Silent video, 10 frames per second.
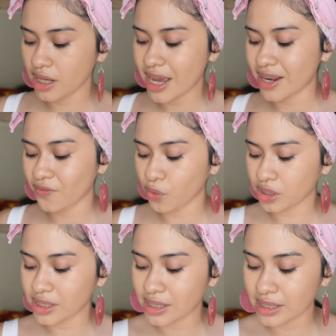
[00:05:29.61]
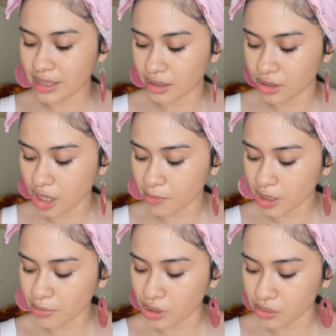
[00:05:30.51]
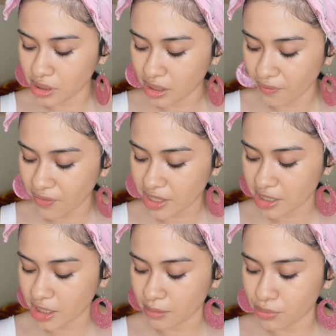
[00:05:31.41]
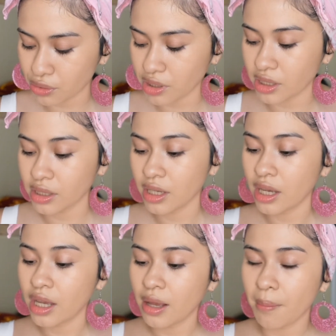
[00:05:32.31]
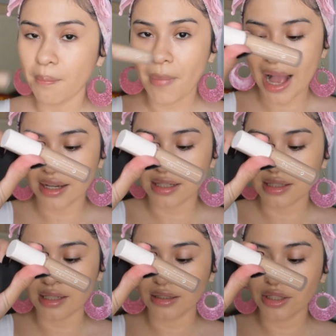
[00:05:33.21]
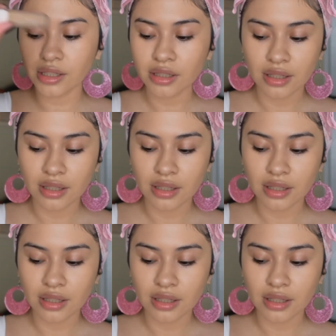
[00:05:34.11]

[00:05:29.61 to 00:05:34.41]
And for concealer, I'm going to be using the Fenty Beauty Matte Concealer.